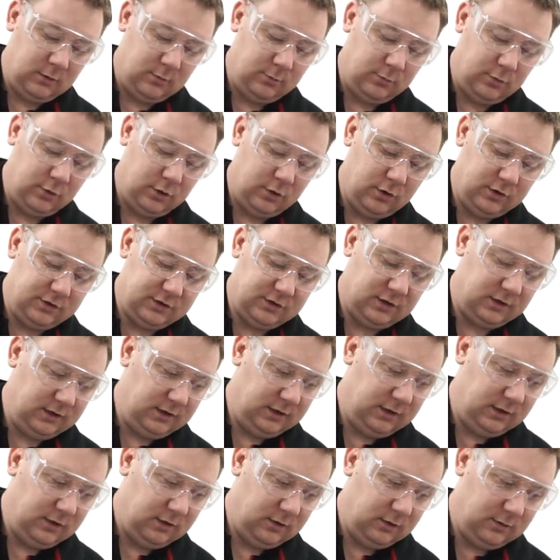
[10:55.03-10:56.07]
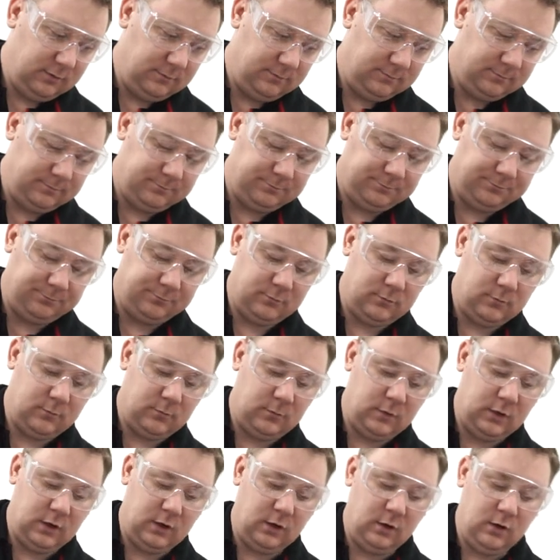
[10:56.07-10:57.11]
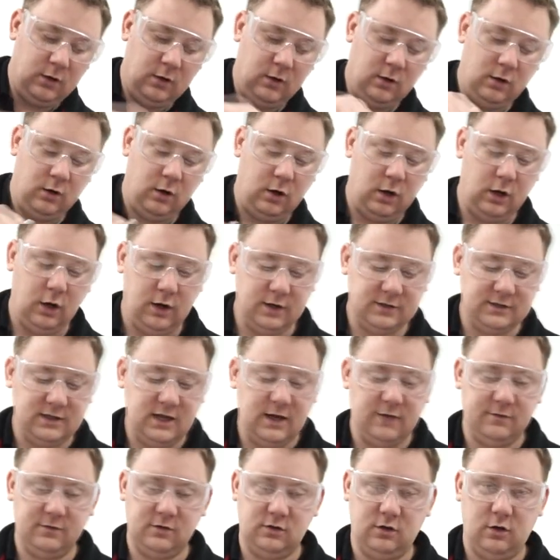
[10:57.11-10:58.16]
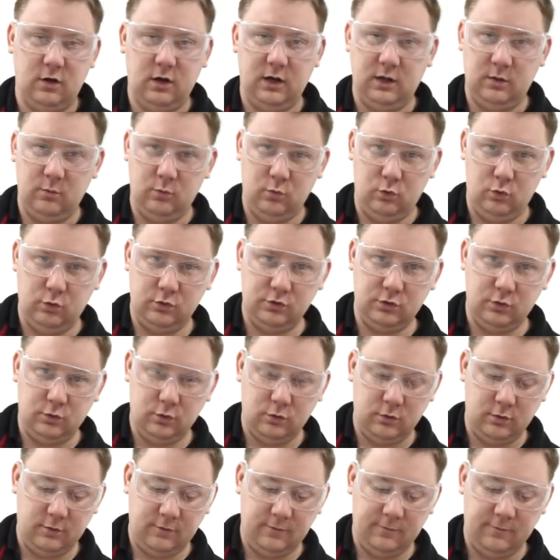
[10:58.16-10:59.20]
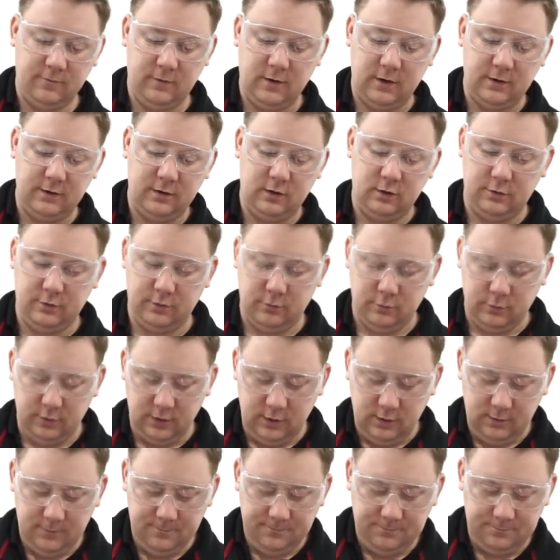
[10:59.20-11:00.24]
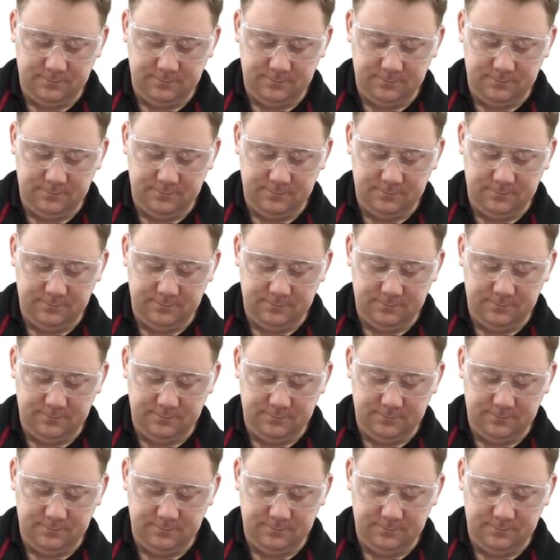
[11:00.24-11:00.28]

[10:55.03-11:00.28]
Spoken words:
Personally, I like to have slightly more torque on the front than on the rear.